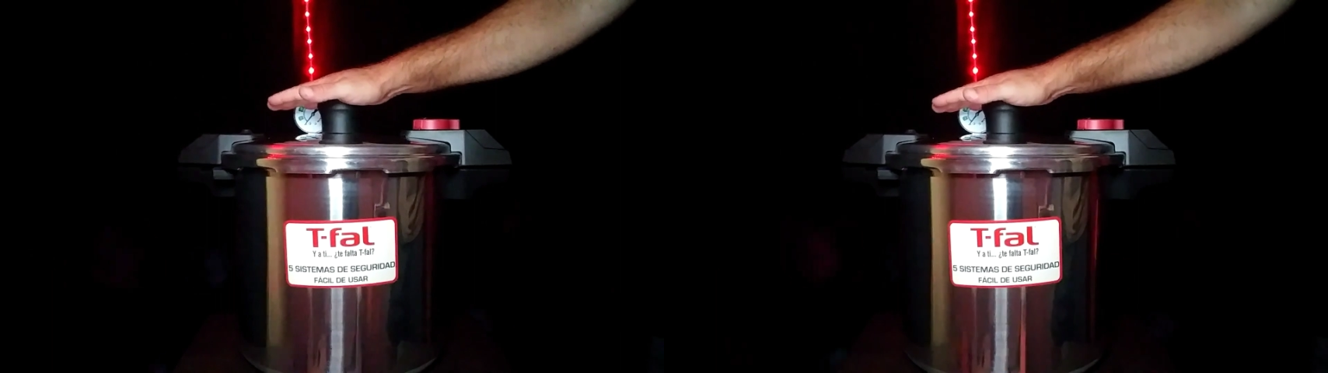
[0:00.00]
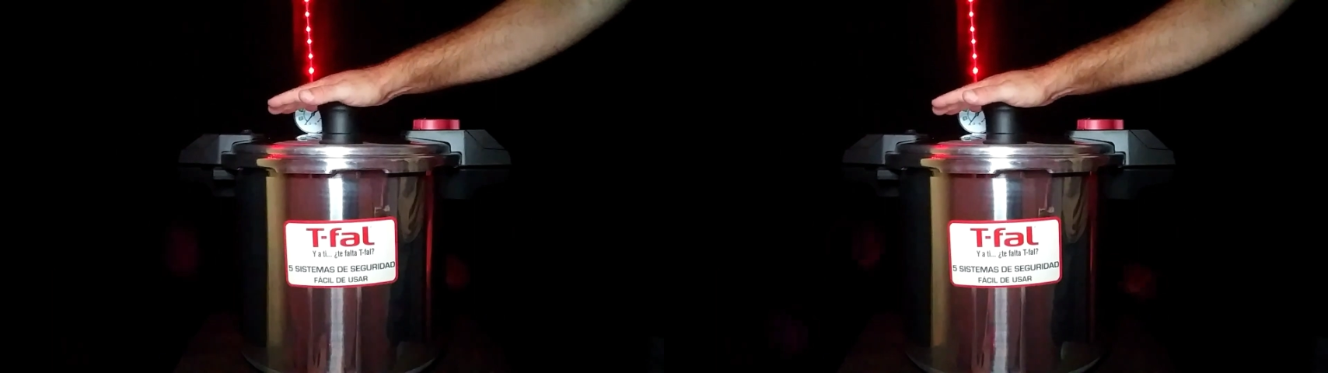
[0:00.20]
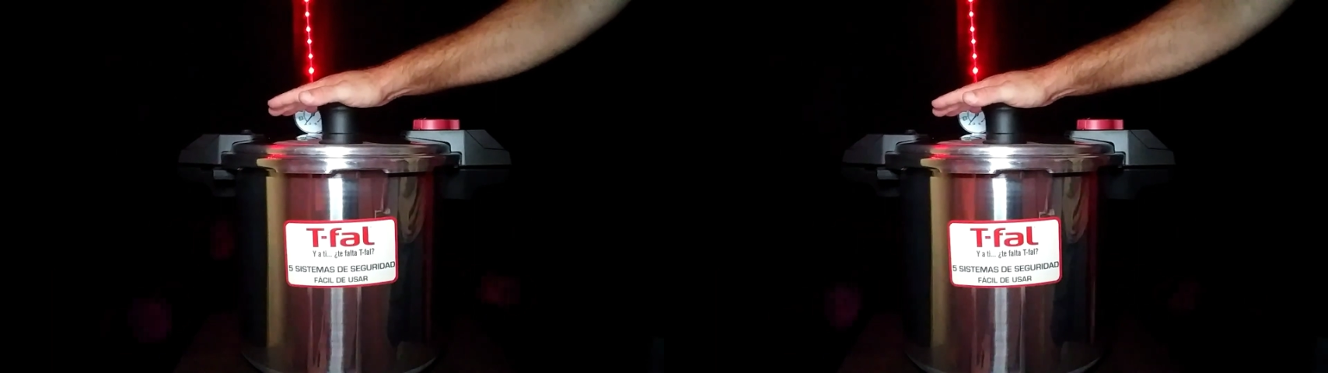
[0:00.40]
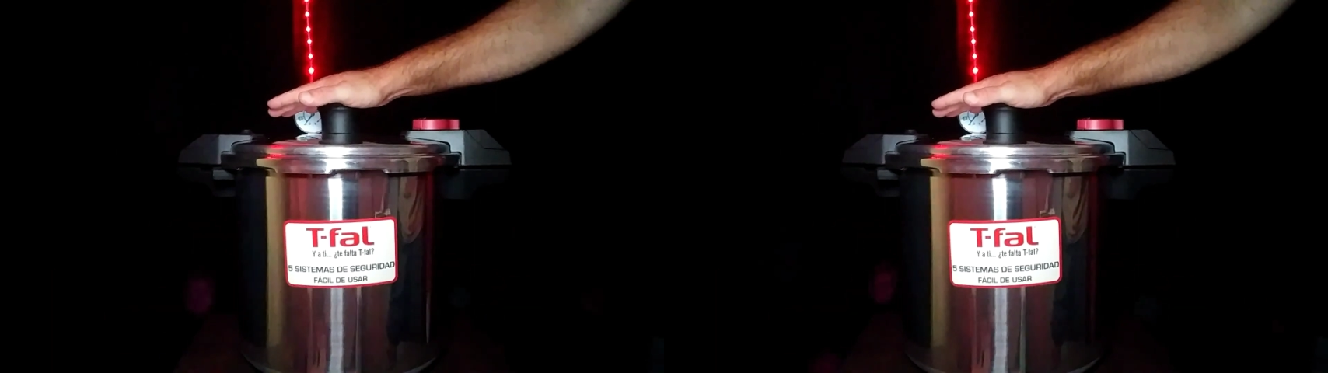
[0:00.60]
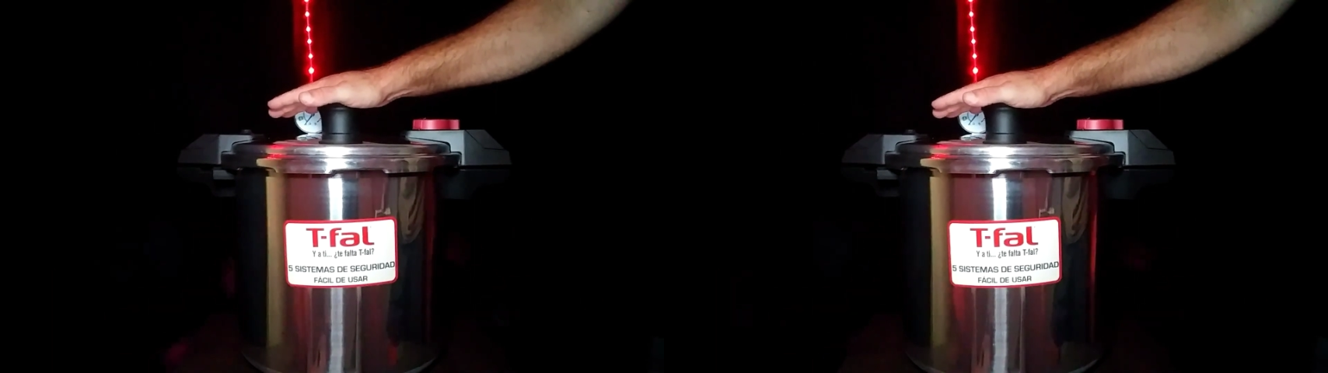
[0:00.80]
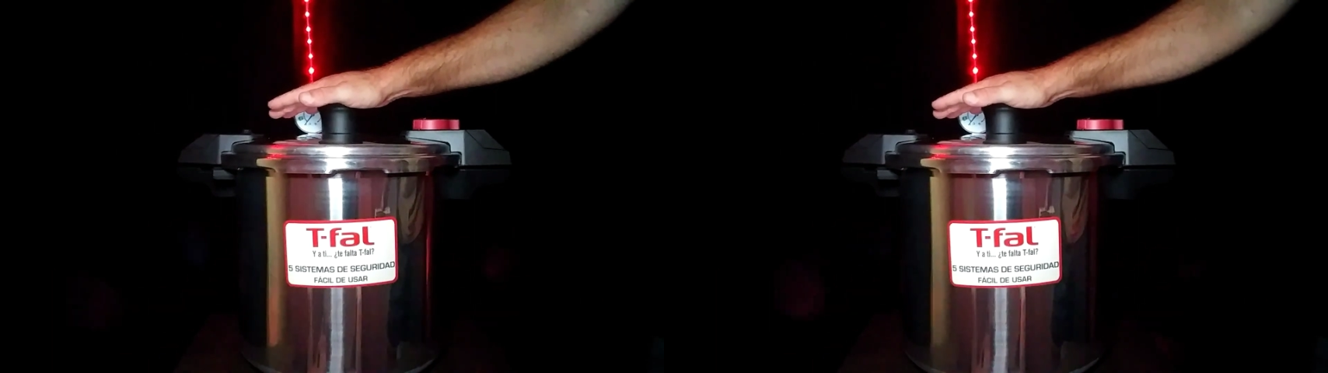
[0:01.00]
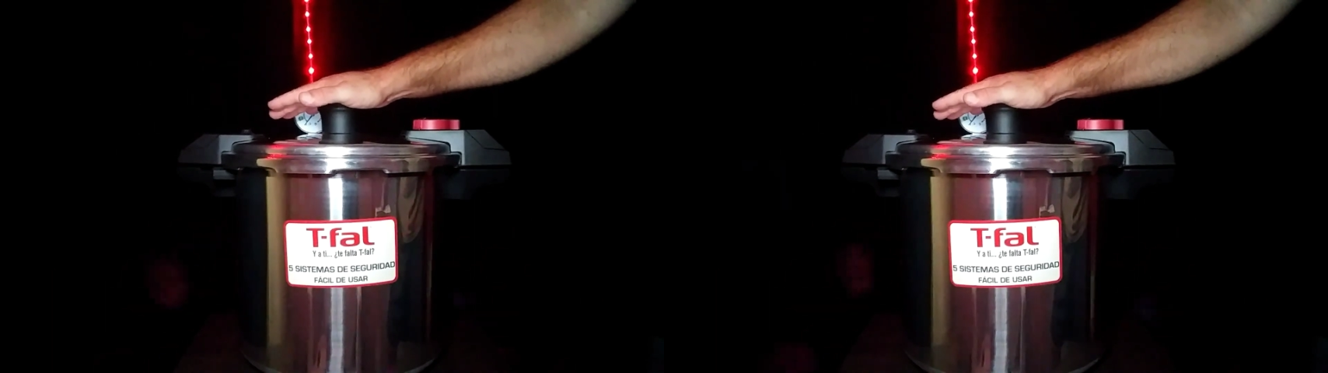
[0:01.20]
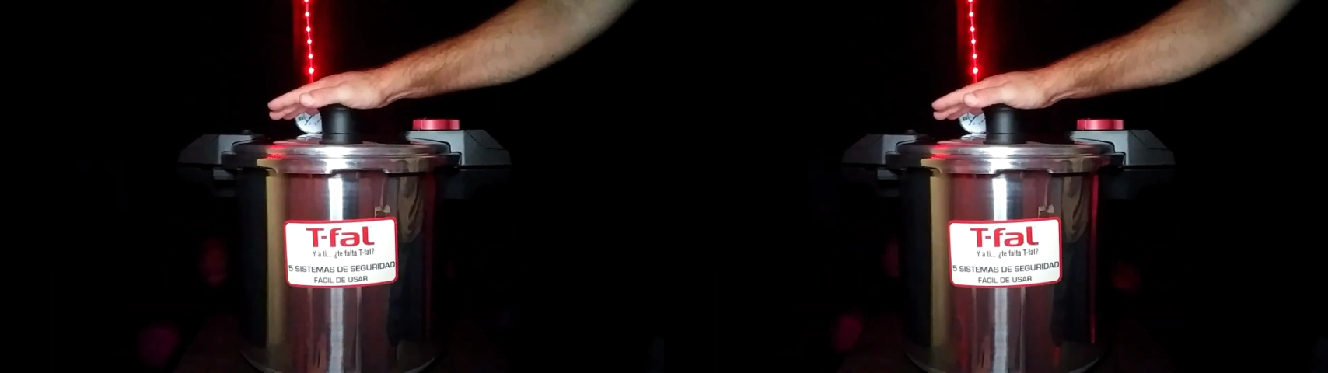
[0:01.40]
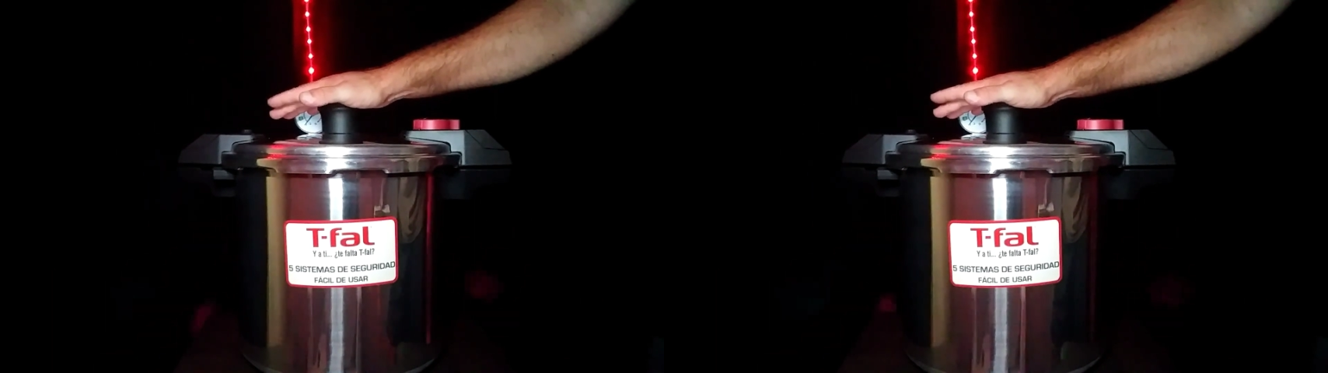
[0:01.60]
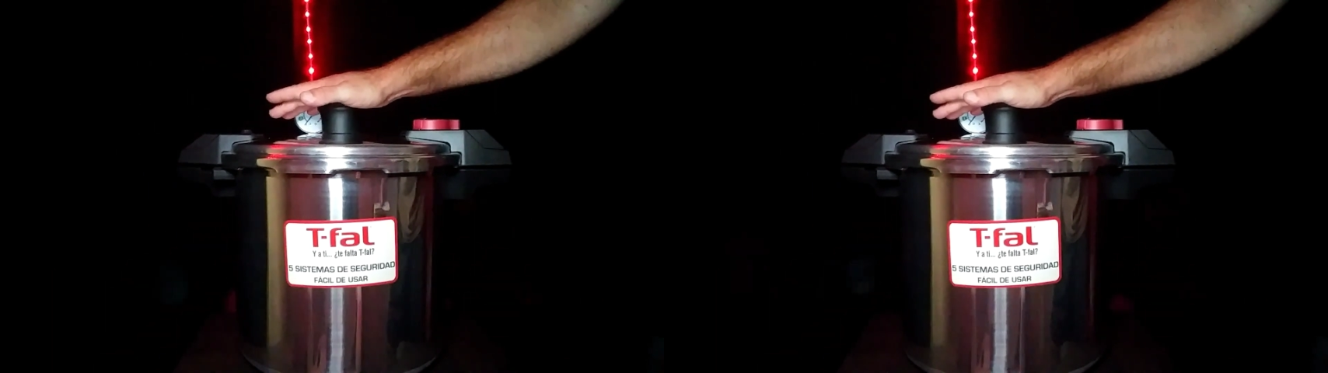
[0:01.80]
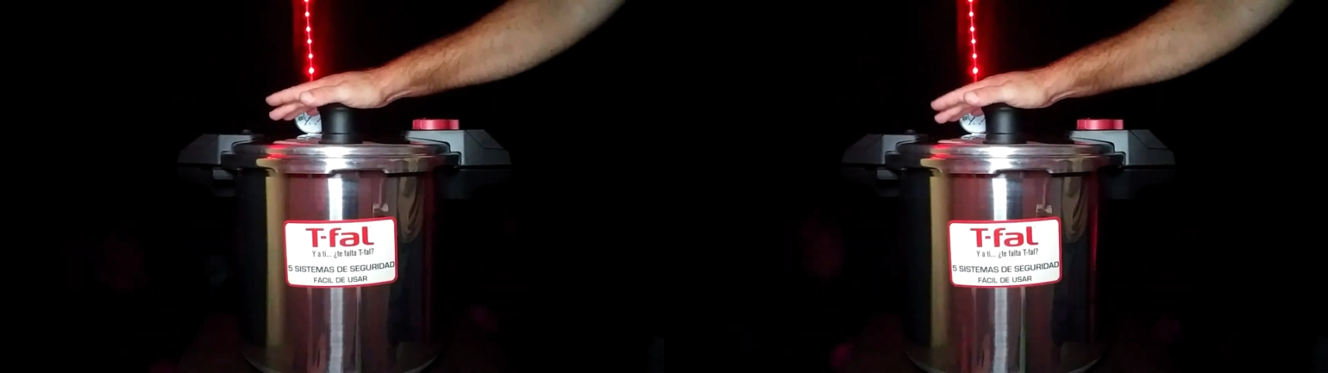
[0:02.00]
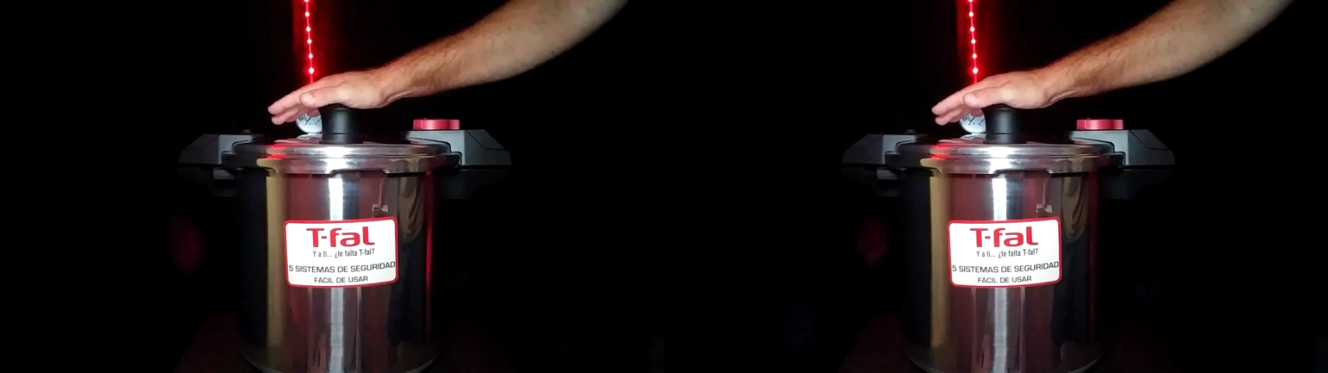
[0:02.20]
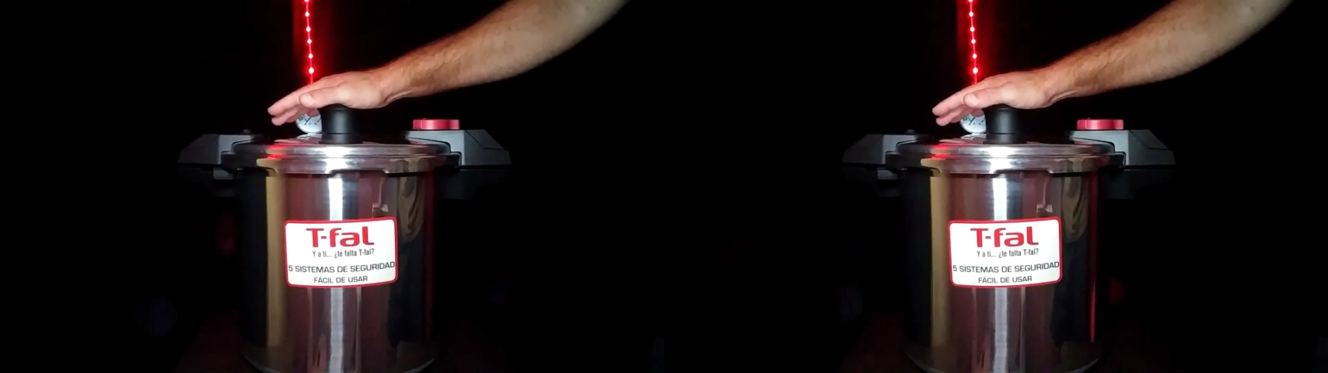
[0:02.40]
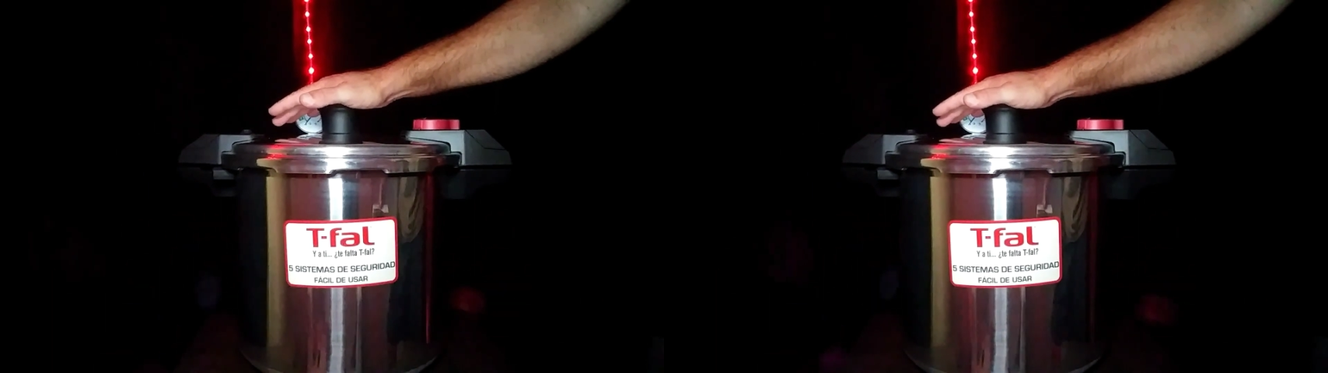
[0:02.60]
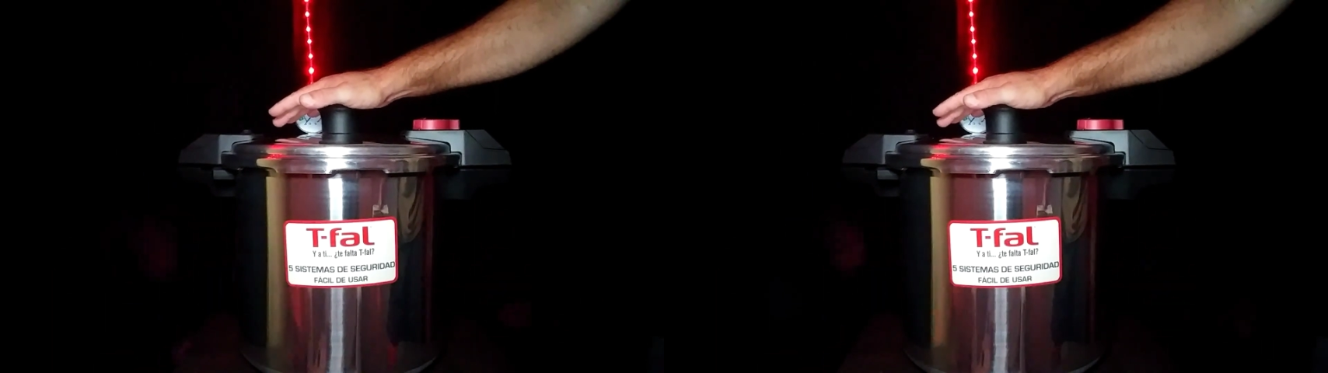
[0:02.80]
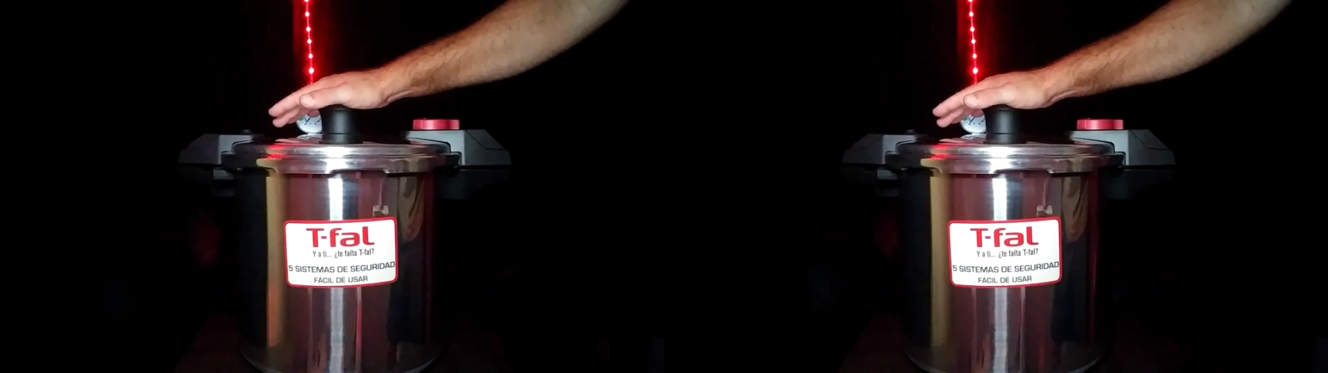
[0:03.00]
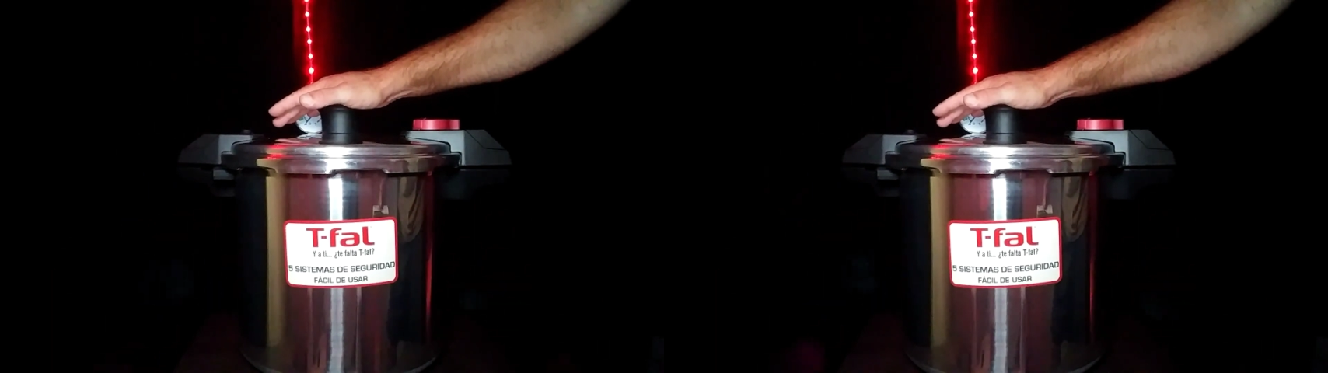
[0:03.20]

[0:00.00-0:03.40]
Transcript: No face is visible, so there are no lips to read.